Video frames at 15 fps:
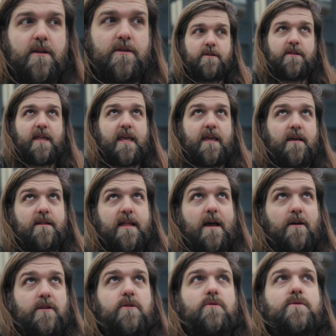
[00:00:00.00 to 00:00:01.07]
Do they
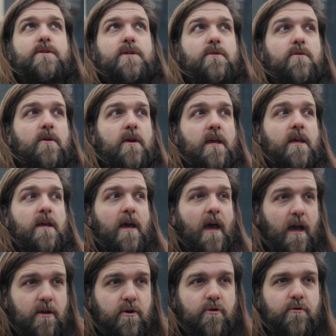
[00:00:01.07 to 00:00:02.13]
allow you to
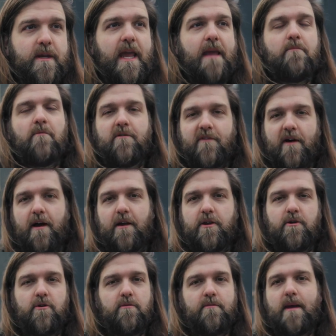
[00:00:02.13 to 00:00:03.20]
create more
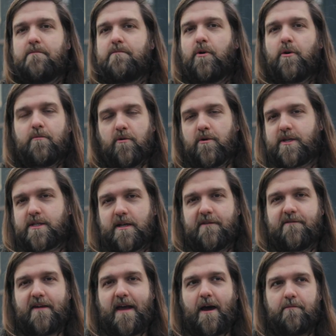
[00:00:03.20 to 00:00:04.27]
volume and put more
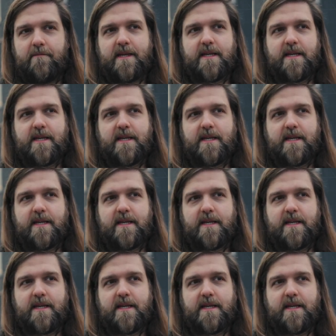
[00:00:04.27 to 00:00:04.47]
stuff out?